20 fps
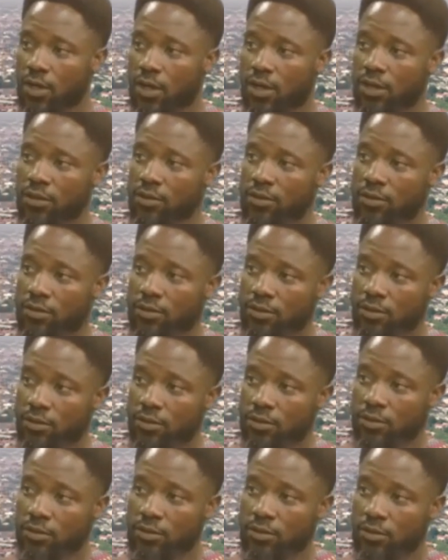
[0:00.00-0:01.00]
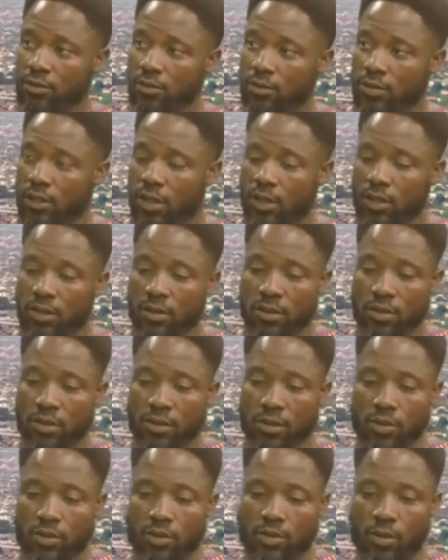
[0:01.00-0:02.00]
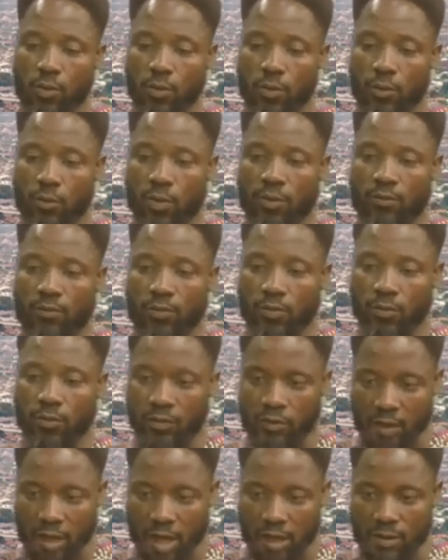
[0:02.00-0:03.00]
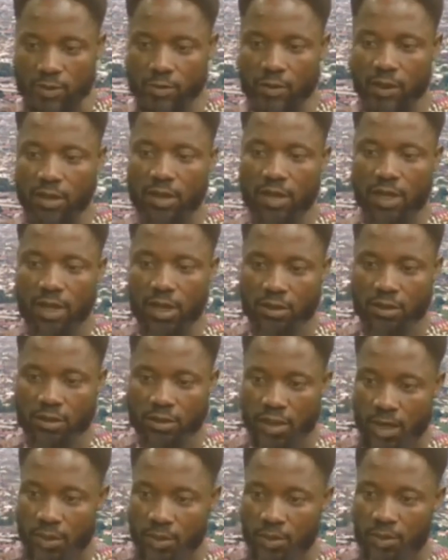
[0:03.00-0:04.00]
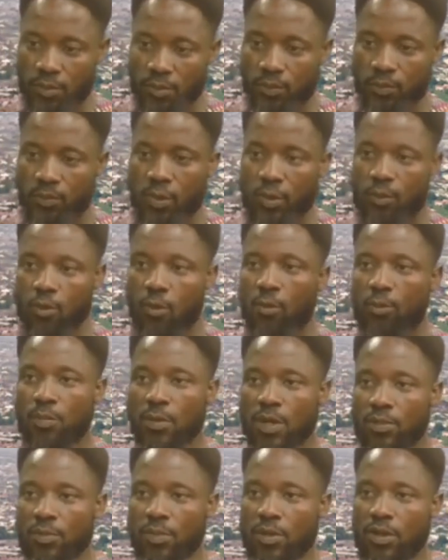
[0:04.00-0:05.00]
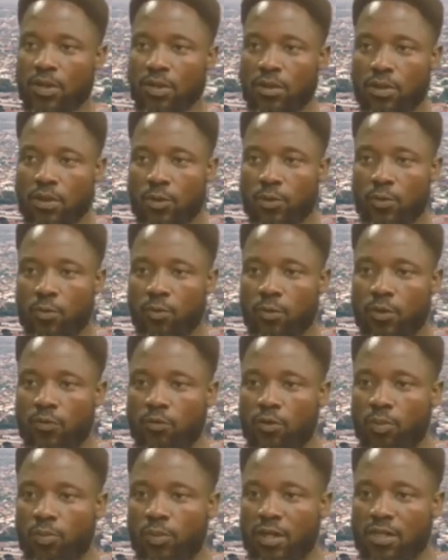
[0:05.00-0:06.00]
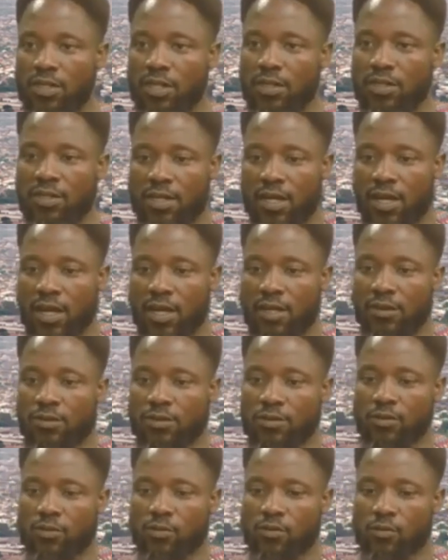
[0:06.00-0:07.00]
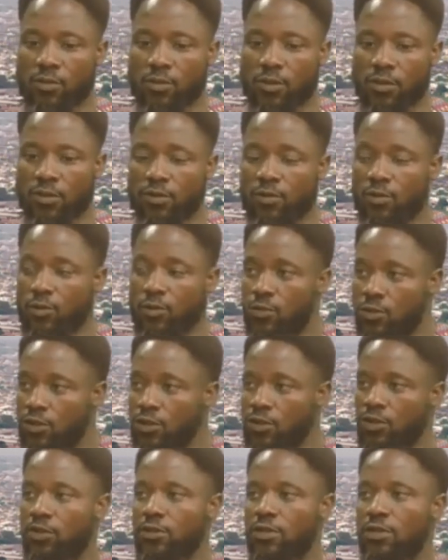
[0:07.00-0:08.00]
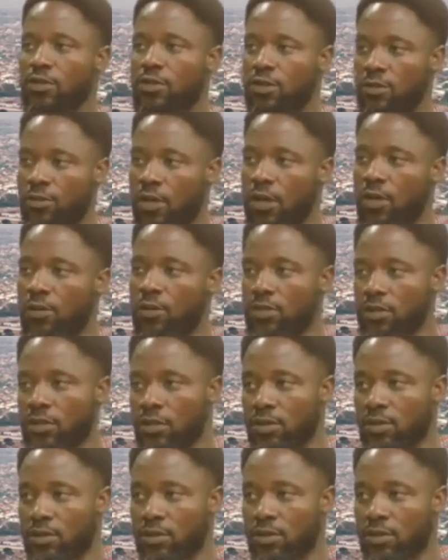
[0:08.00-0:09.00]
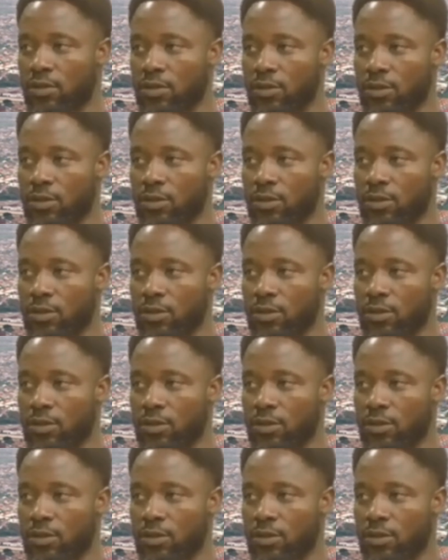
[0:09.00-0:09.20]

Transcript: you are. Okay, so we've tried to engage them, but maybe we've not presented to be too serious about it.